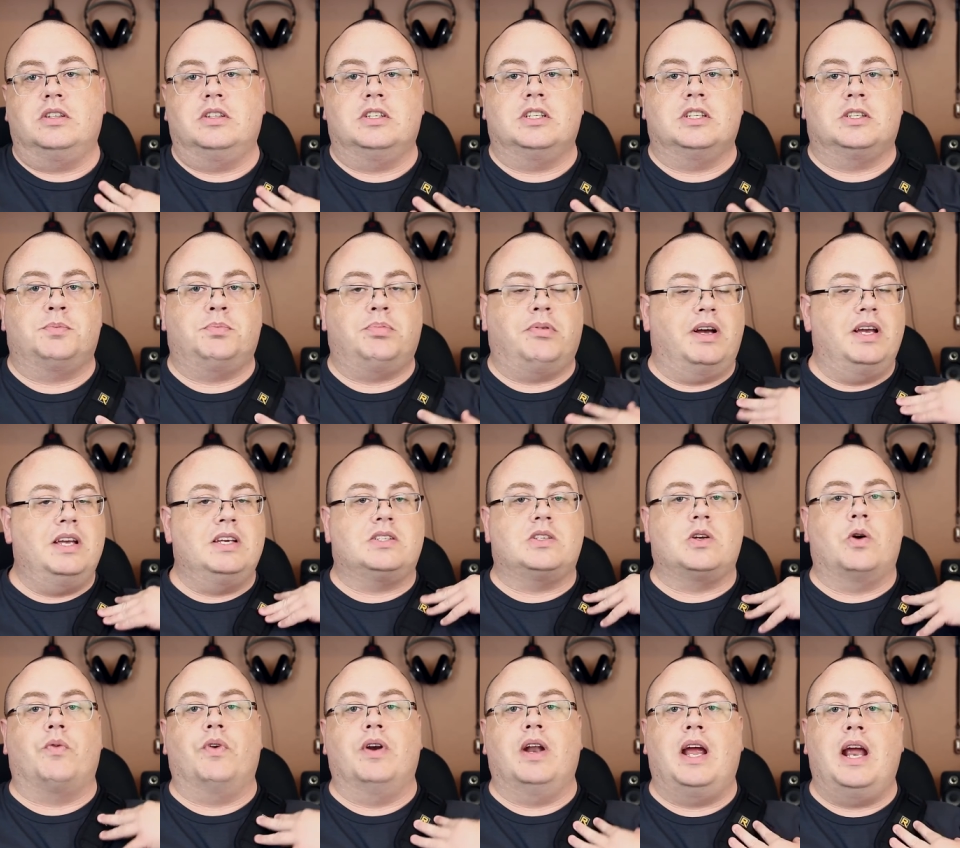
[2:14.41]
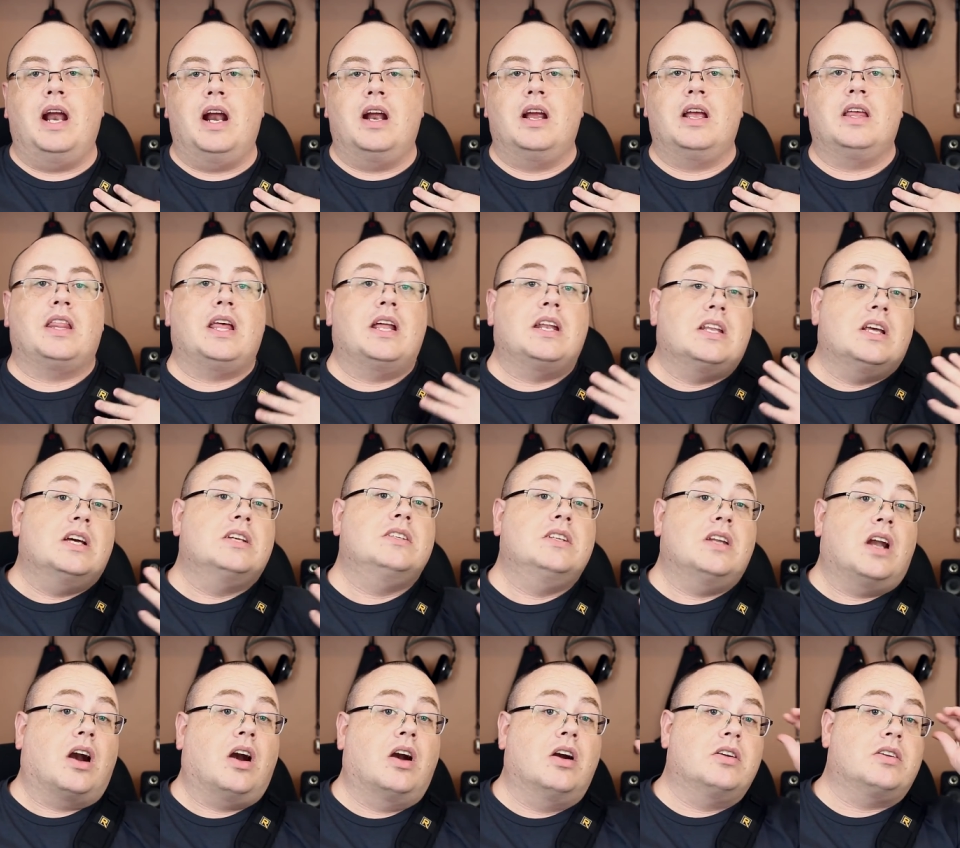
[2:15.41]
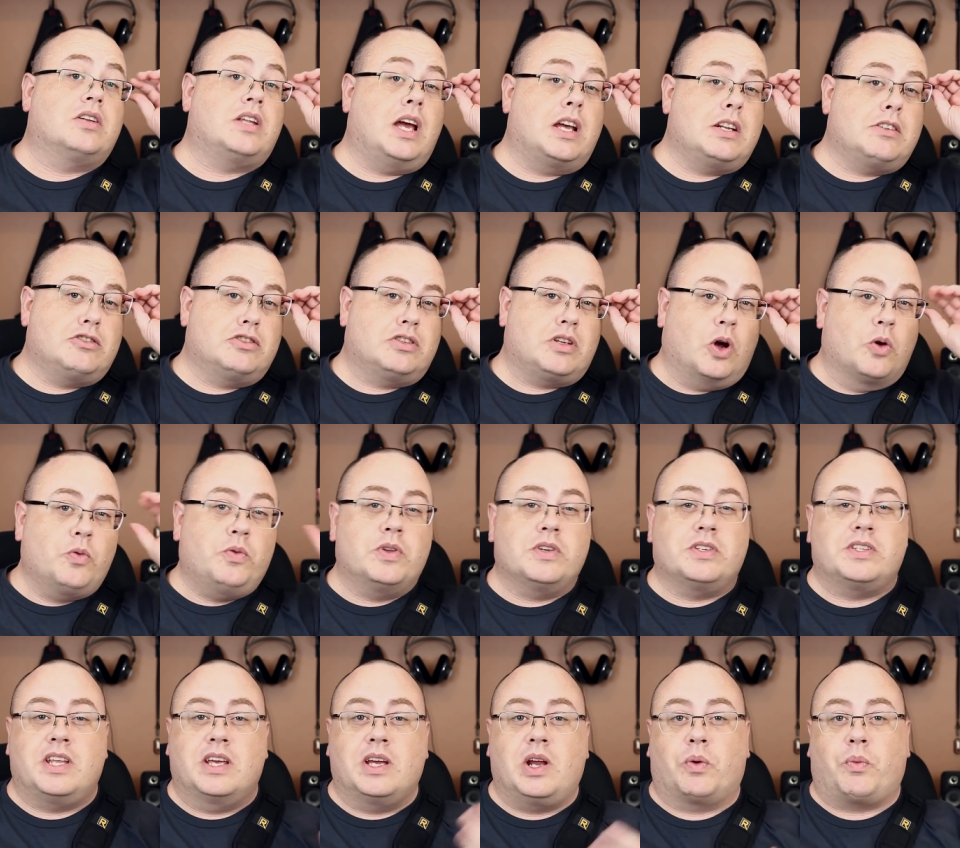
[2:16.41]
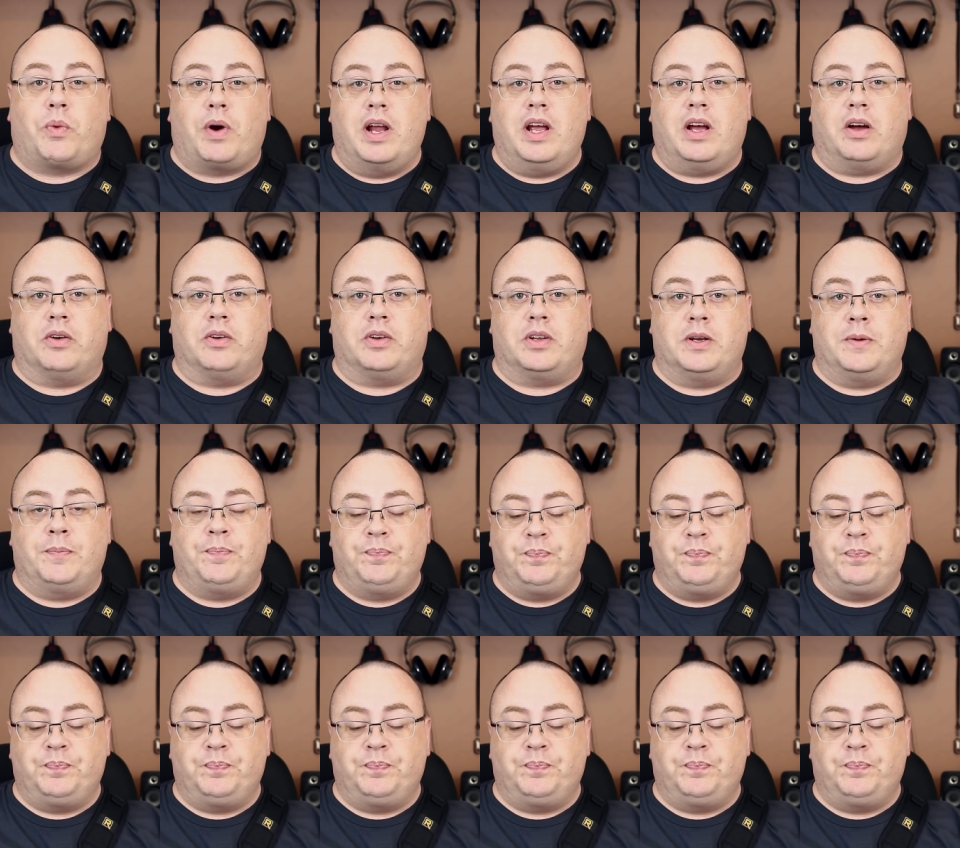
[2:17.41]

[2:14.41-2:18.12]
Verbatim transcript: displaced over an area that doesn't hurt to actually tote this thing around,